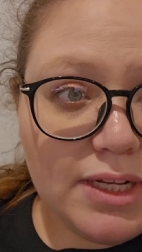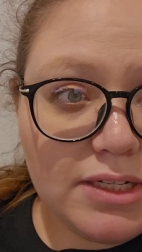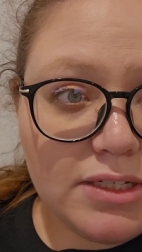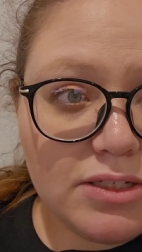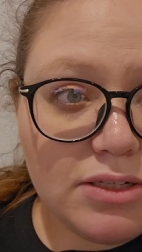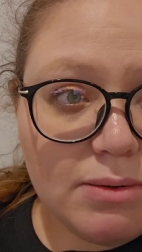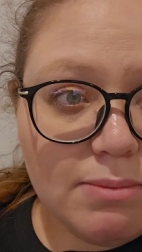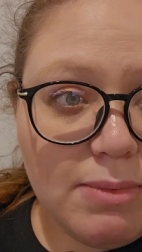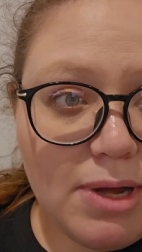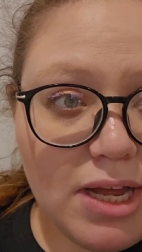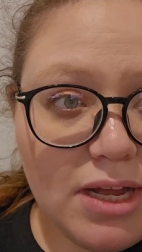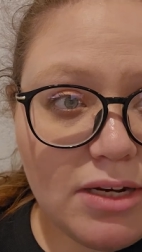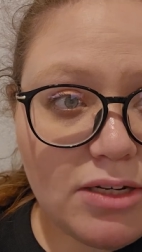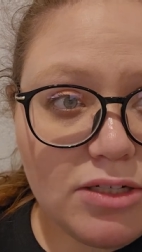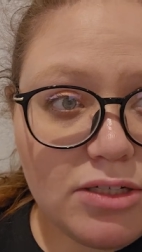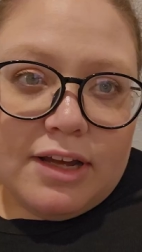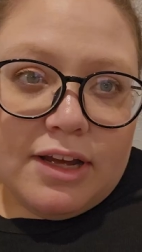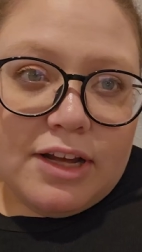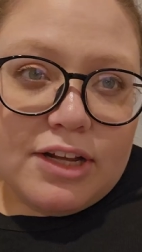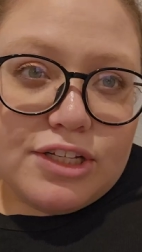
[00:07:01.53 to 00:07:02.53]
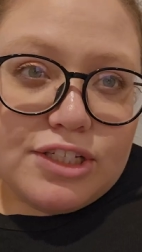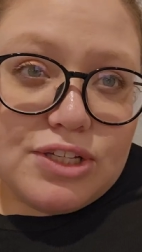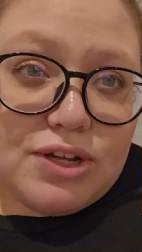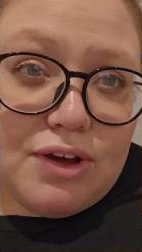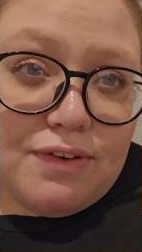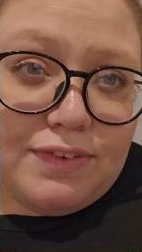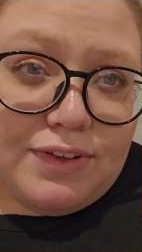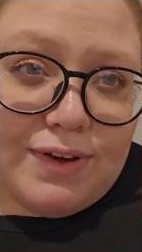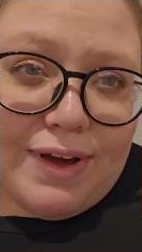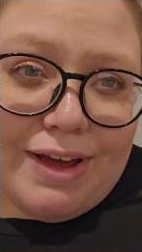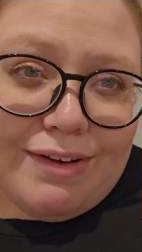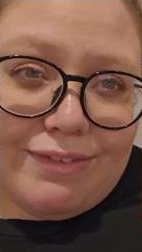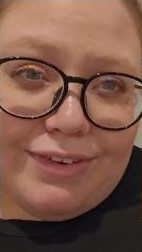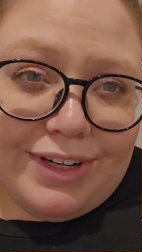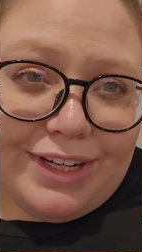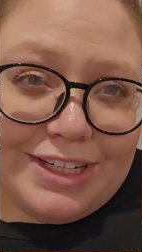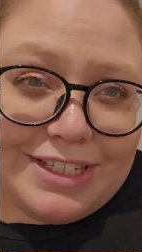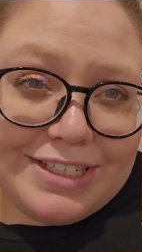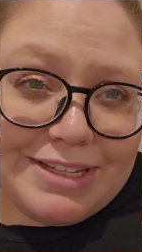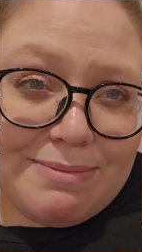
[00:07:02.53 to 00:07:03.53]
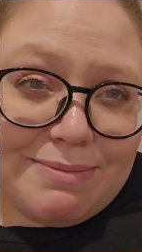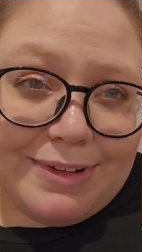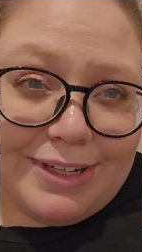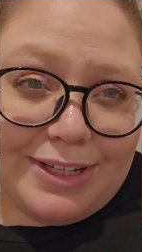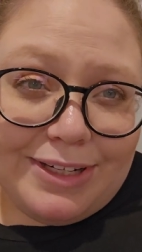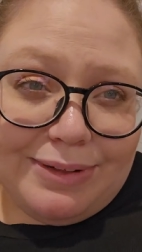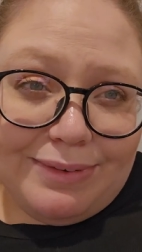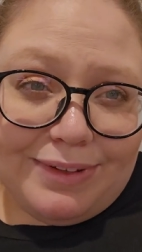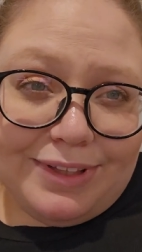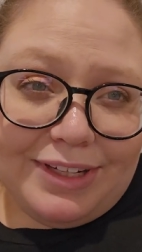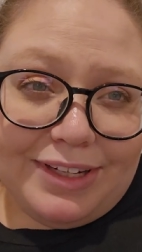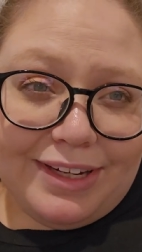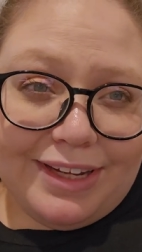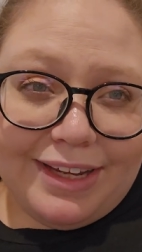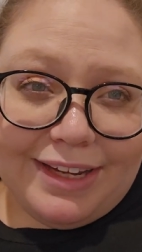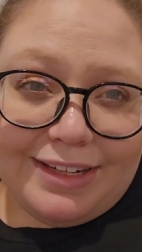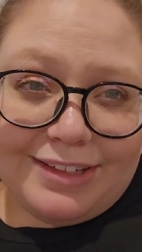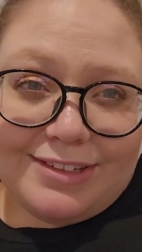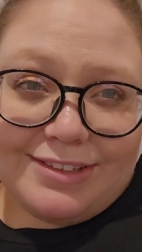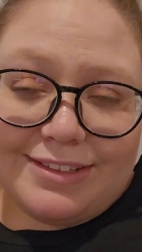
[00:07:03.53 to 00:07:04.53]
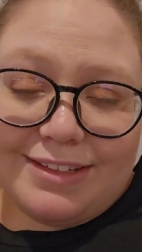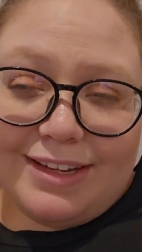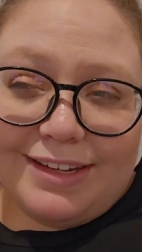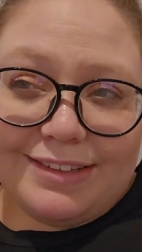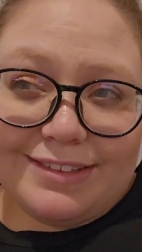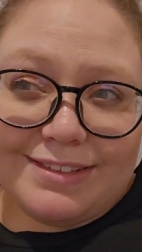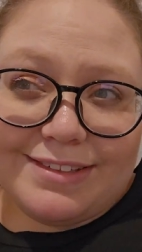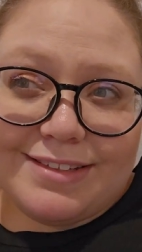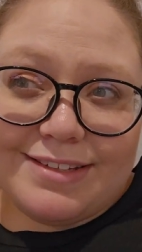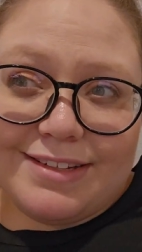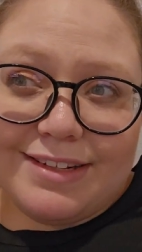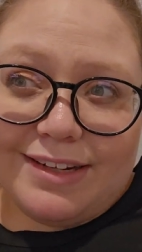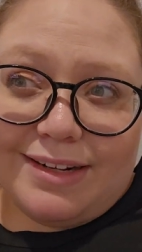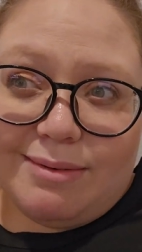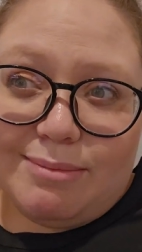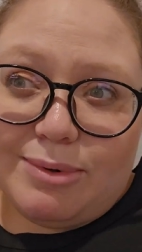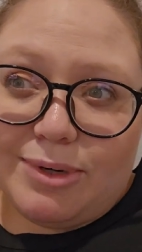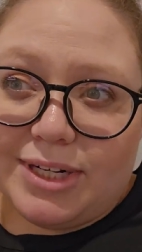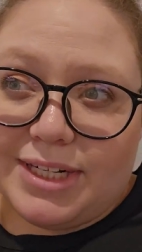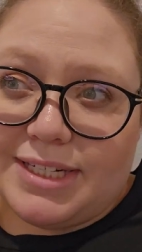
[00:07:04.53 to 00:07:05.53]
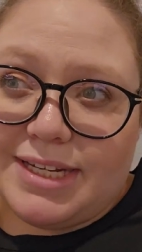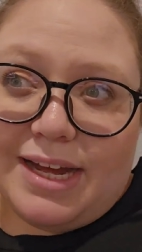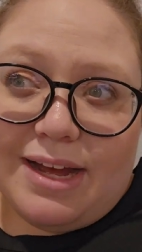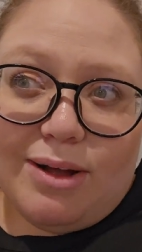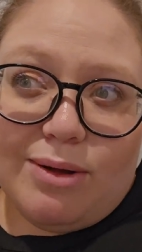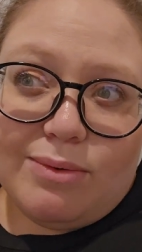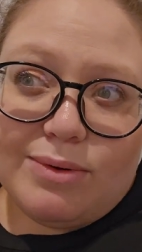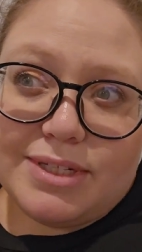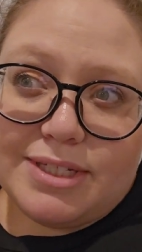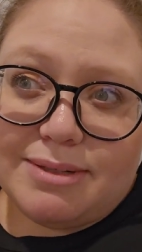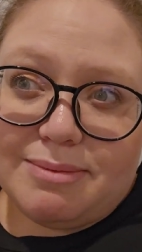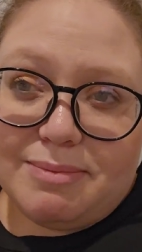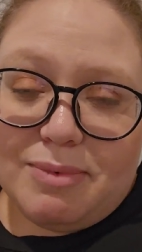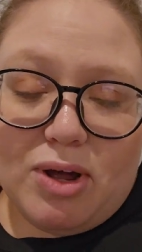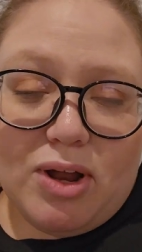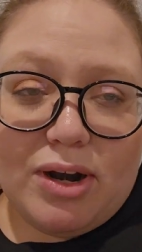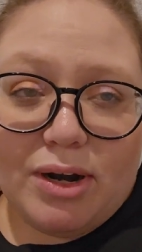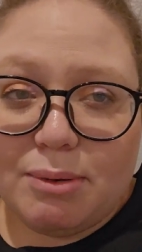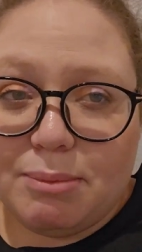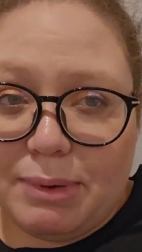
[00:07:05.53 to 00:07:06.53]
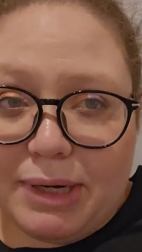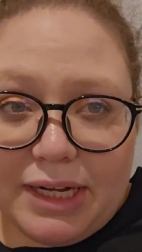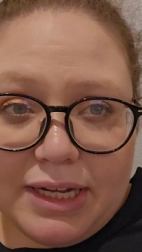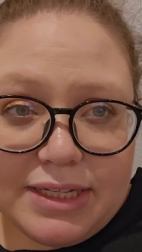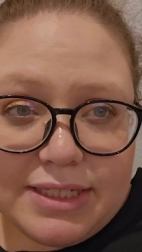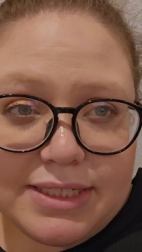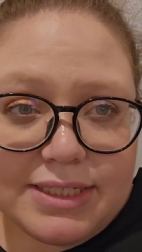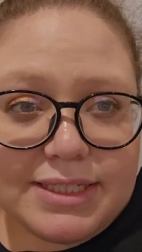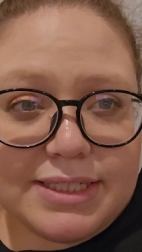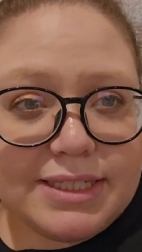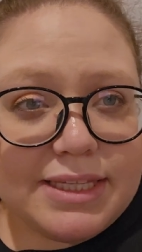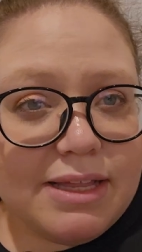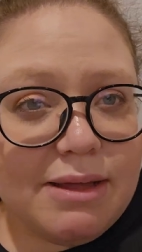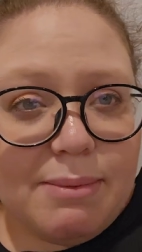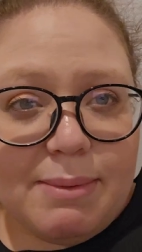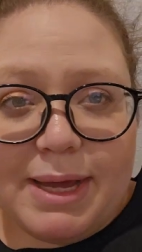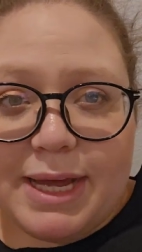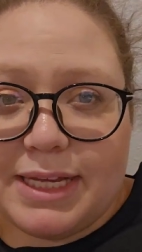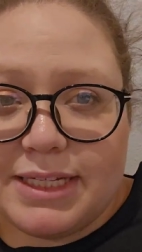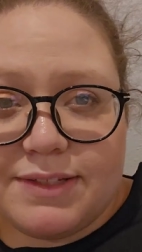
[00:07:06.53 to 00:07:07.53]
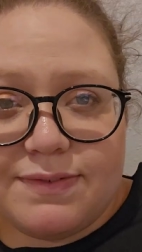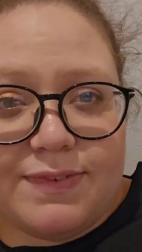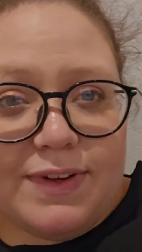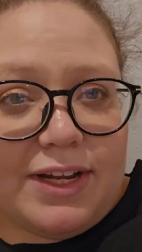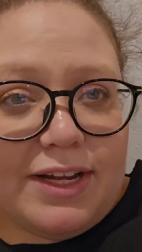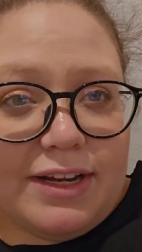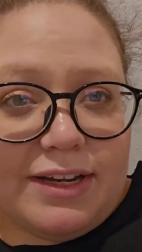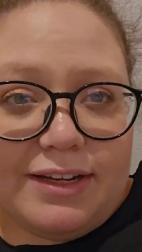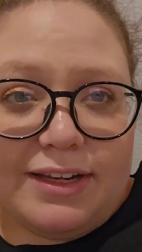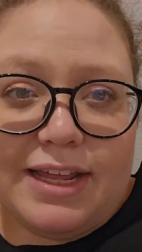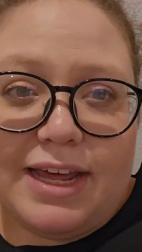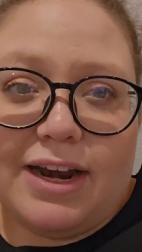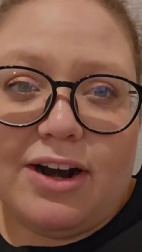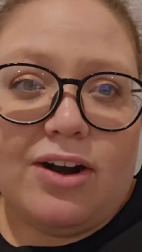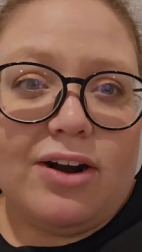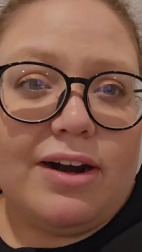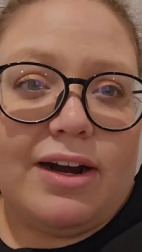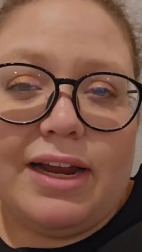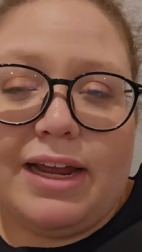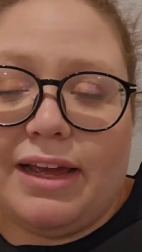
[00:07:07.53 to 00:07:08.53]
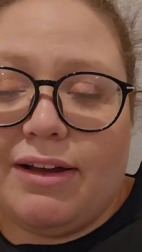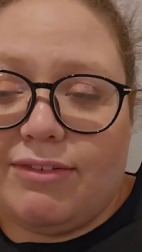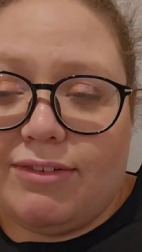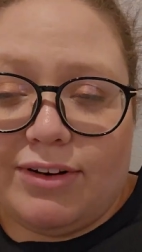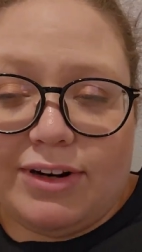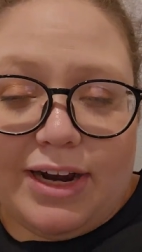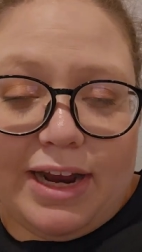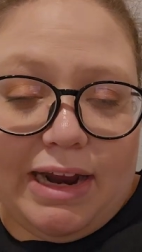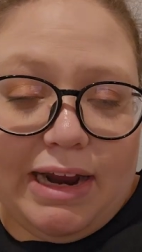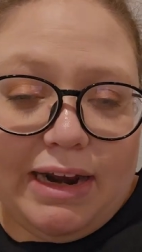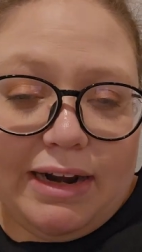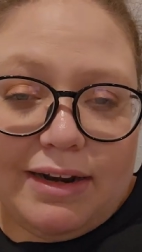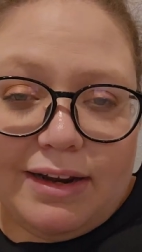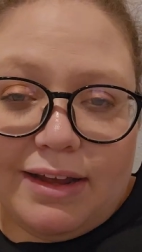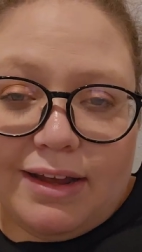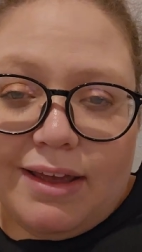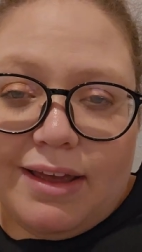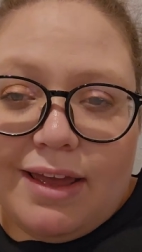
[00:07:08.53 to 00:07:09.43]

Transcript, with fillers: it so much. So if you ever need something to do with your kid, just like stick them on a towel with some water because it's the best fun that Ari ever had.